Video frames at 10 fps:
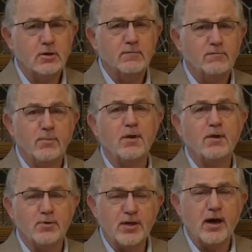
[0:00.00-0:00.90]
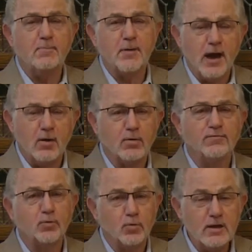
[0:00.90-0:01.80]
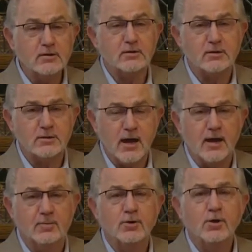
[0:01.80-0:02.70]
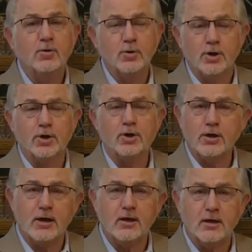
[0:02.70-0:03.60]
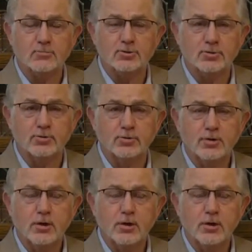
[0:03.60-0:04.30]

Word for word: for being without power for weeks at a time when a hurricane comes through.